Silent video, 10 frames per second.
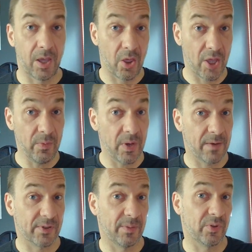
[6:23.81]
Then we
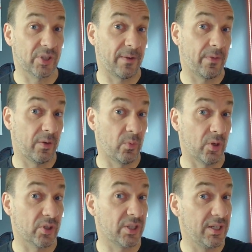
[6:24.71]
have some stuff that
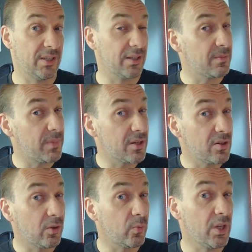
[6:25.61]
was teased, but
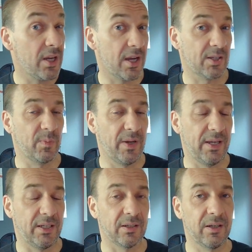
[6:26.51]
not really
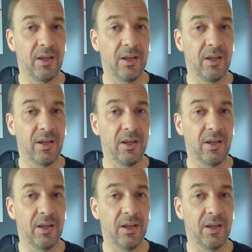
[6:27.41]
explained.